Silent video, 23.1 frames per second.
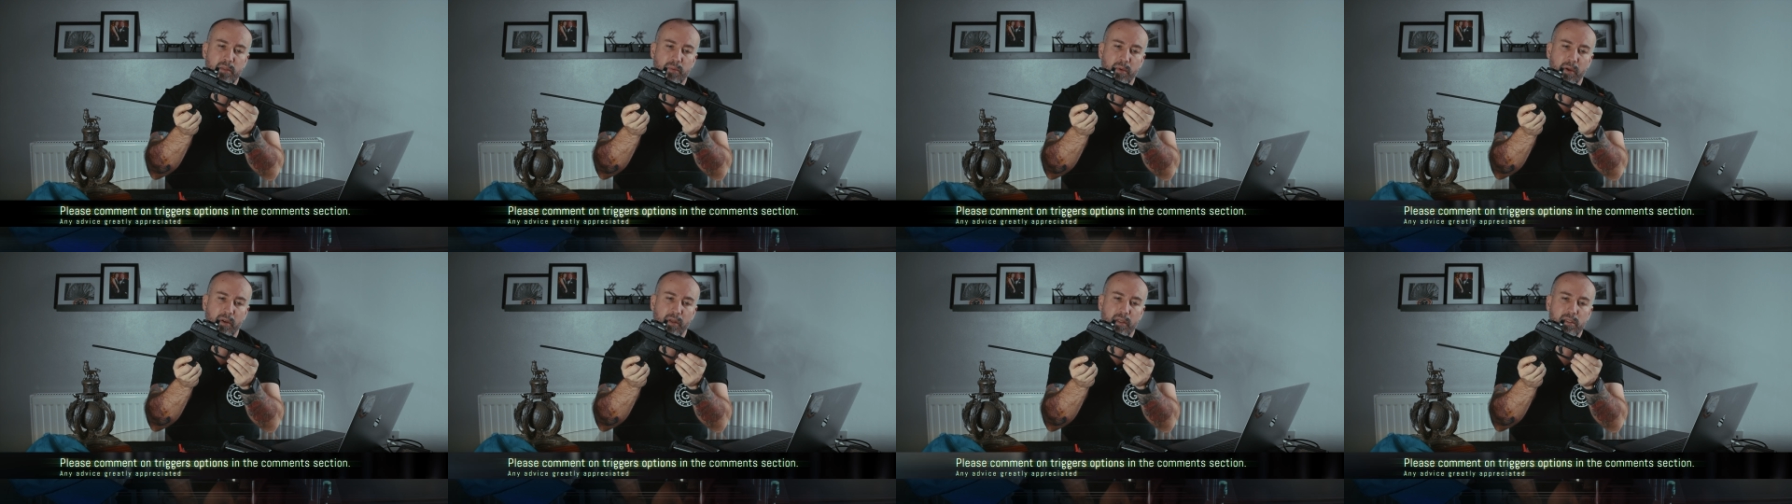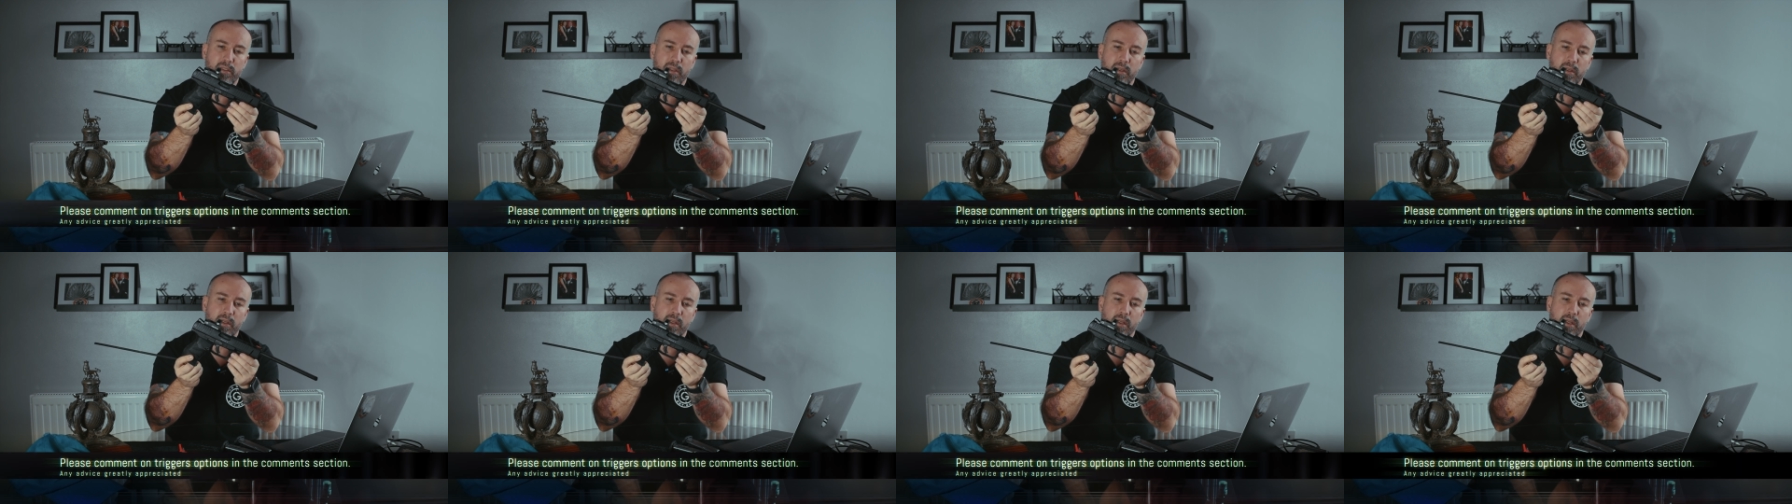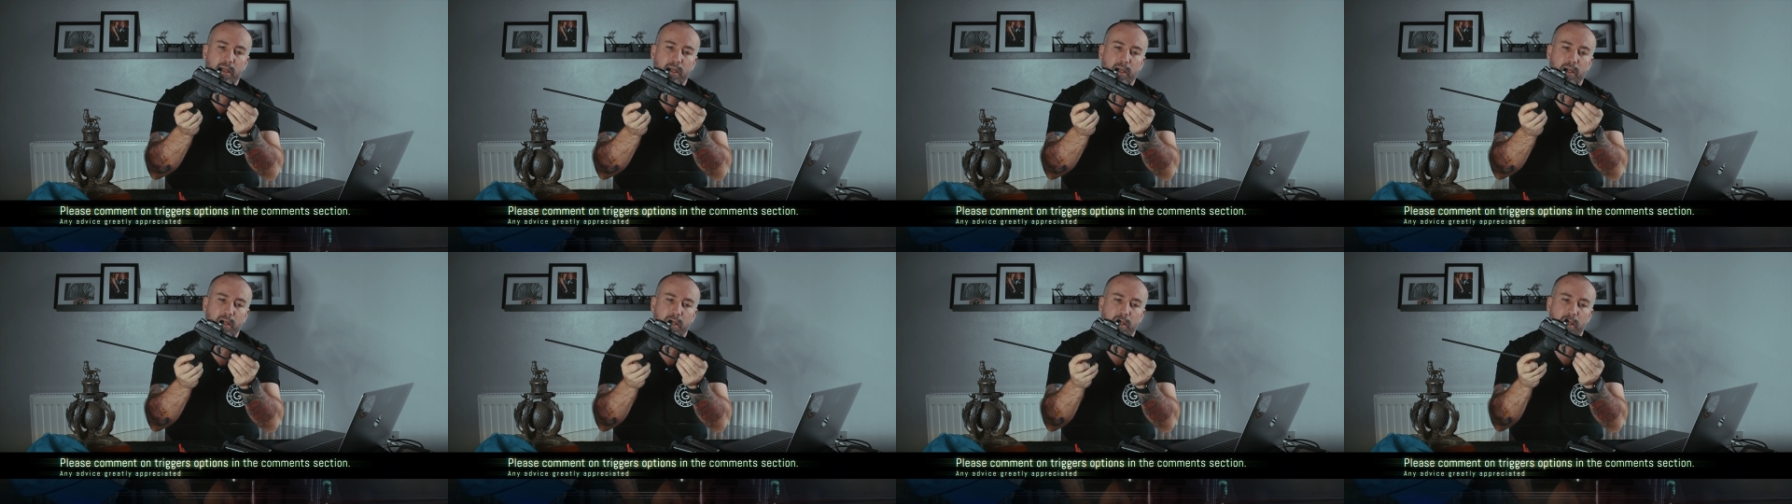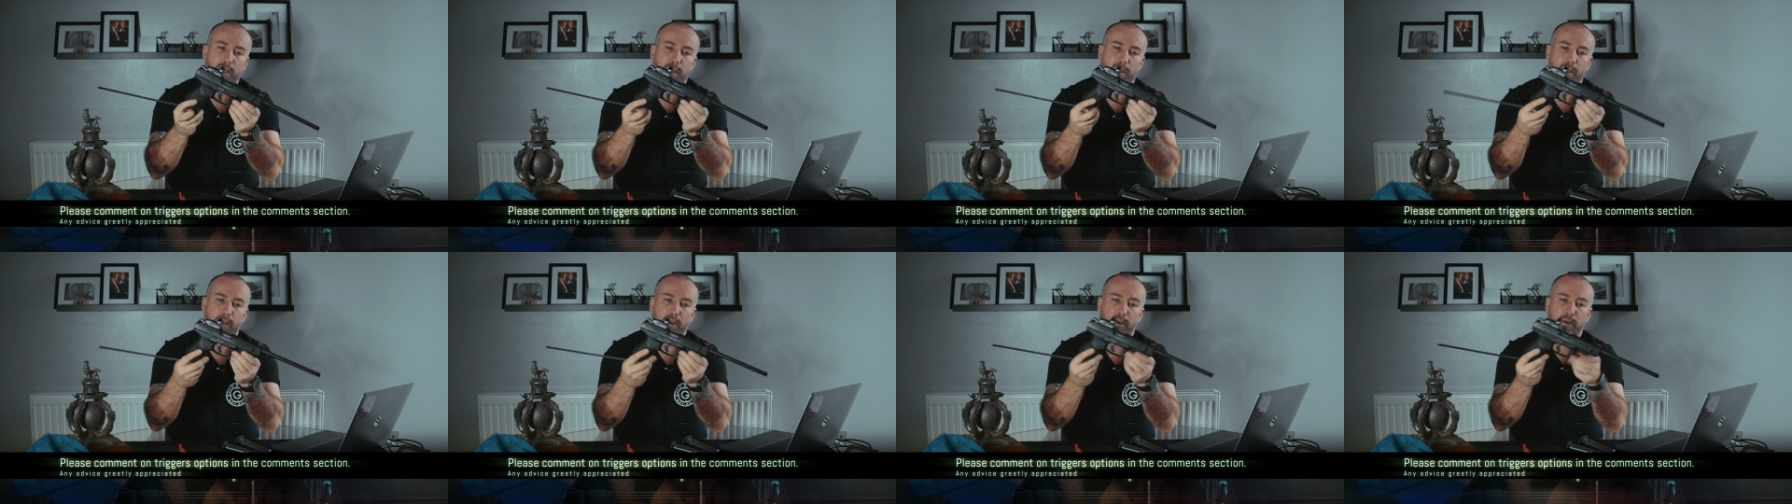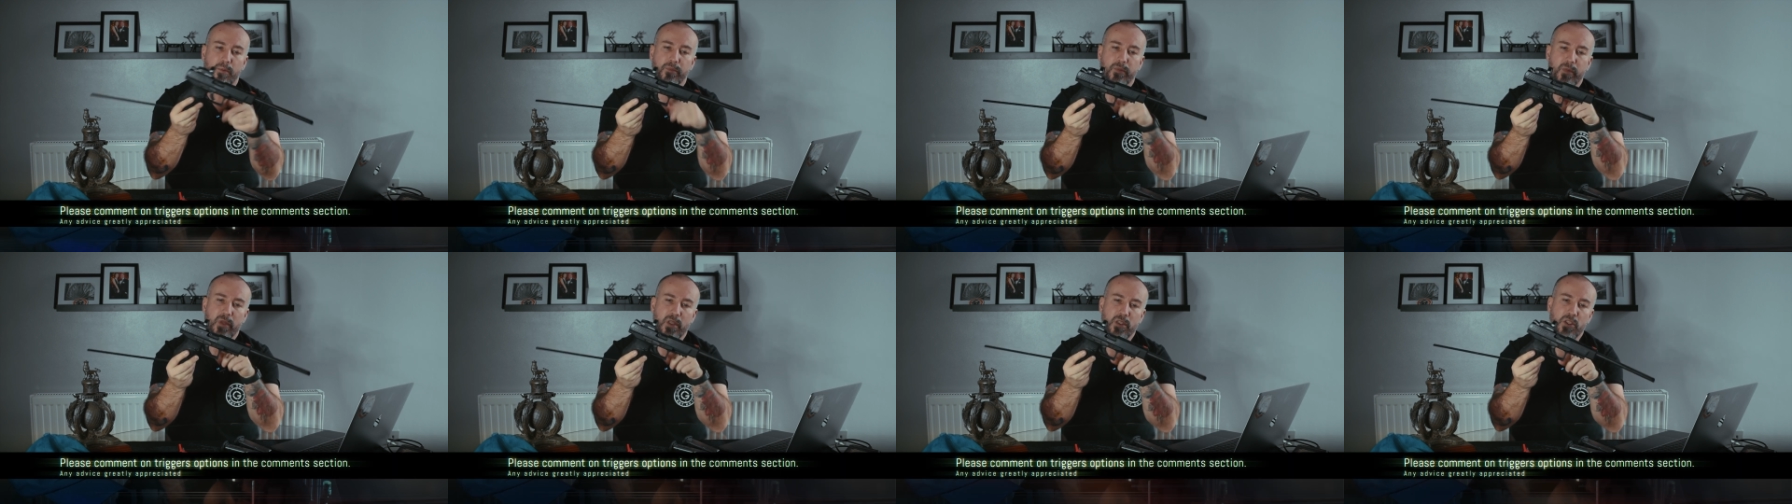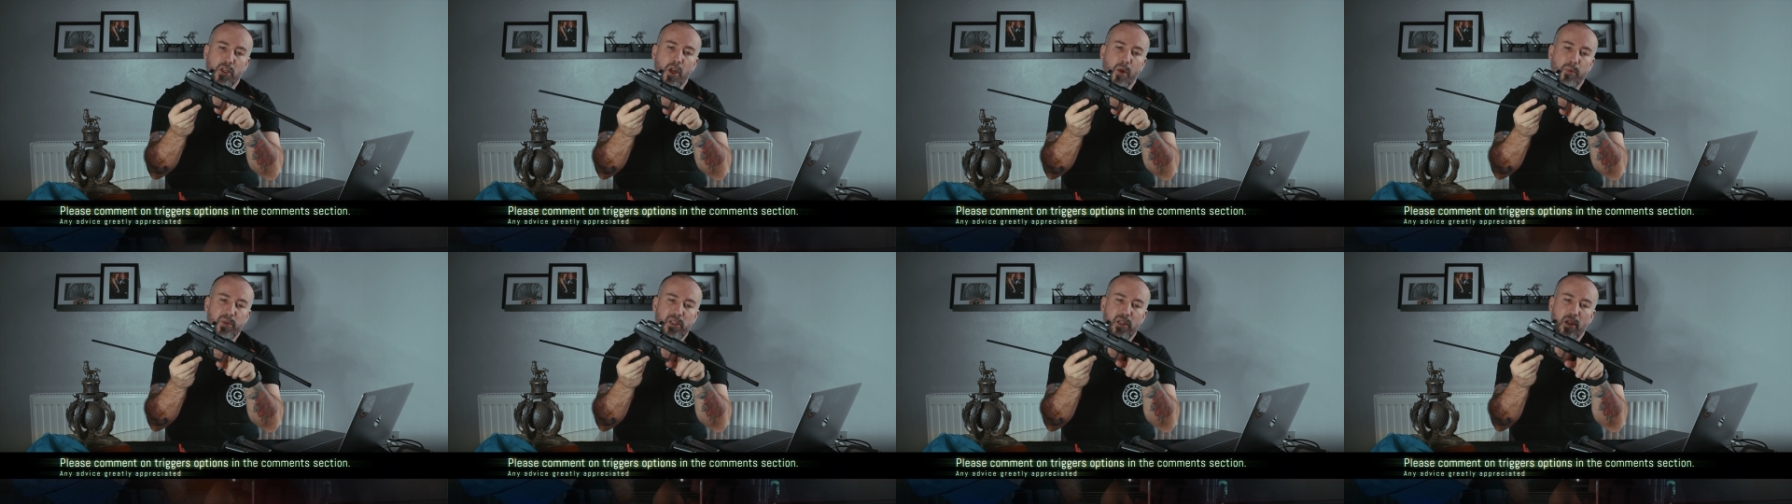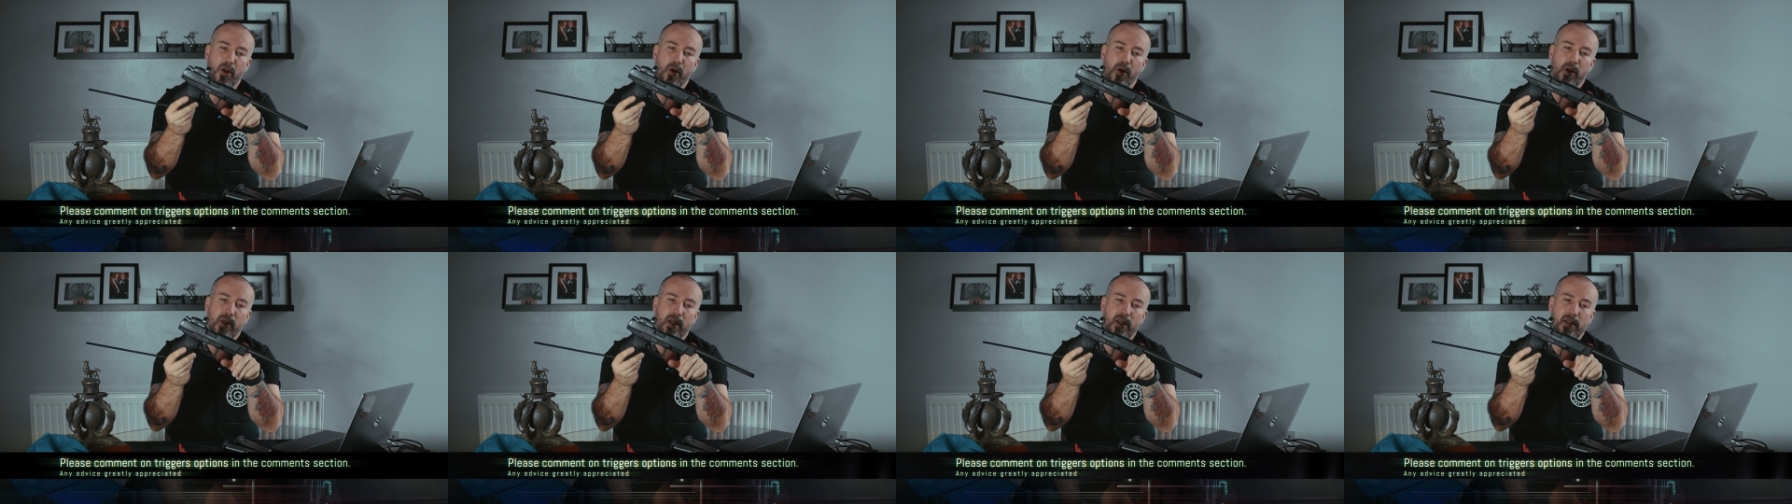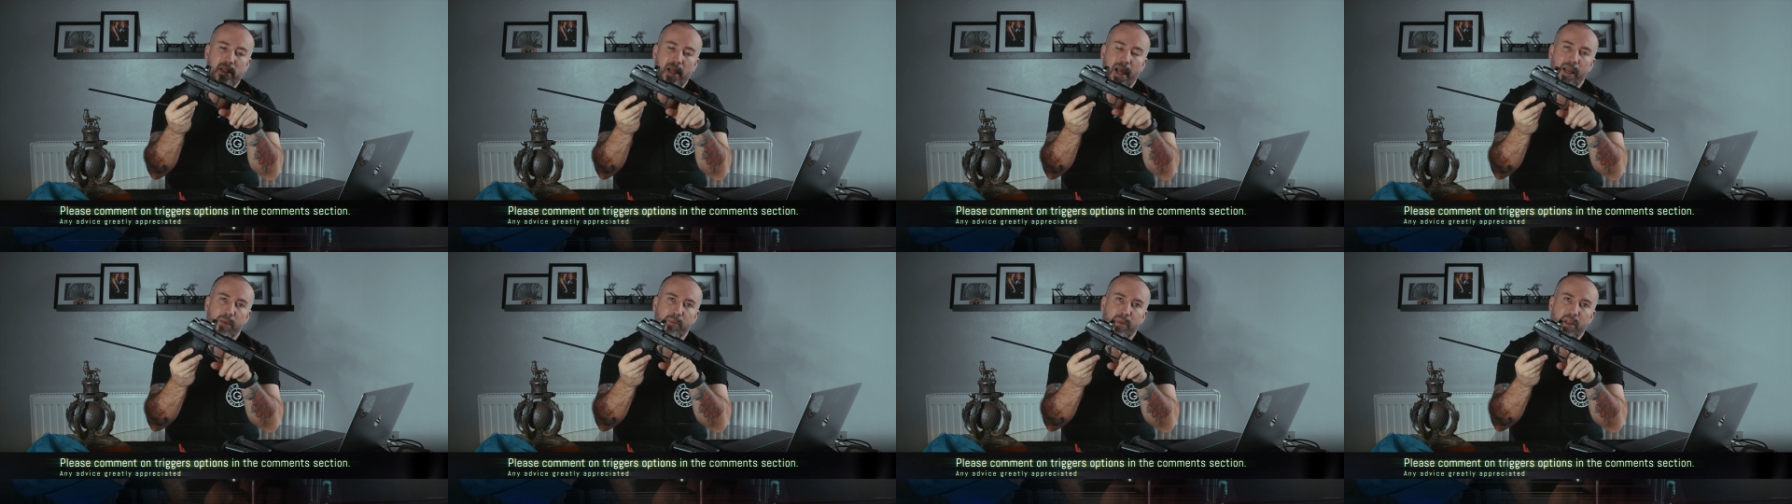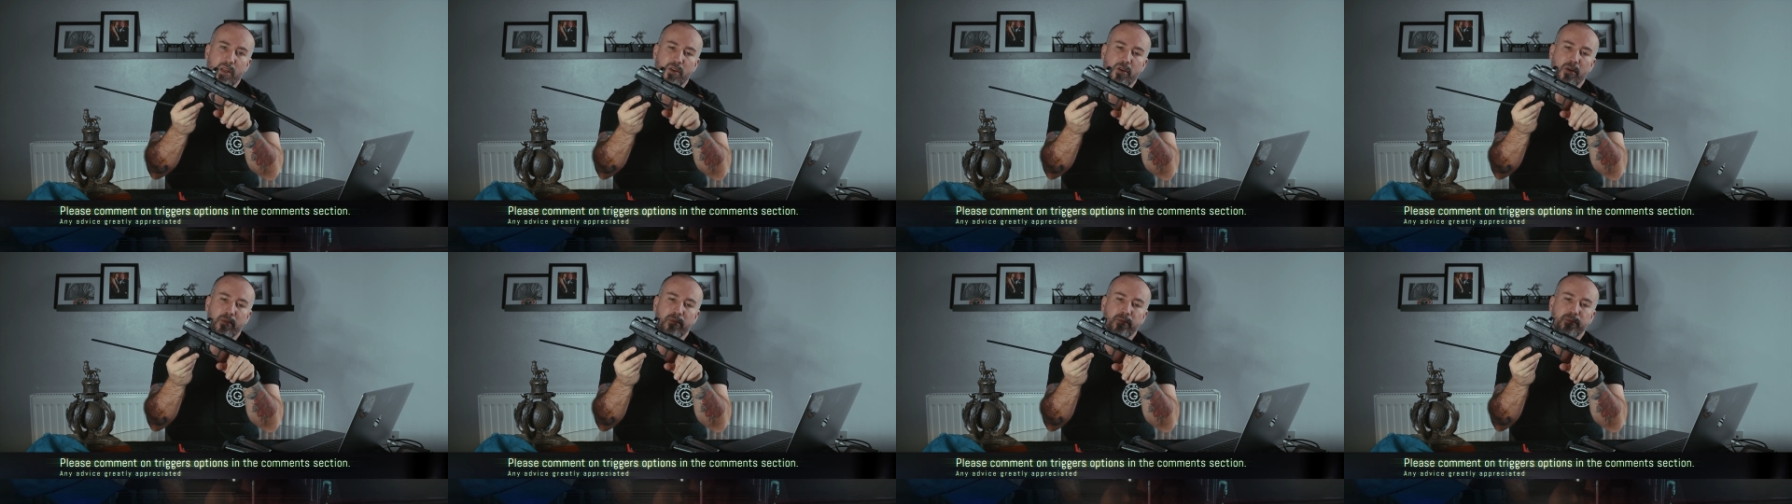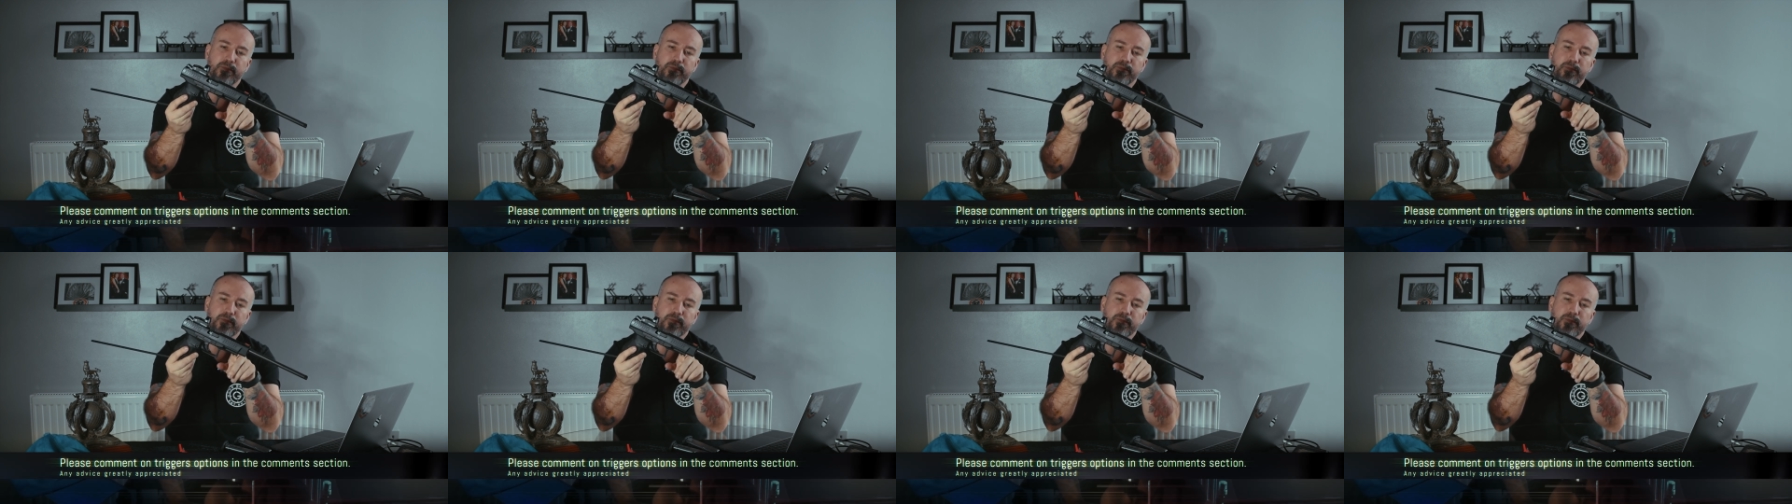to be honest. Top slide is aluminium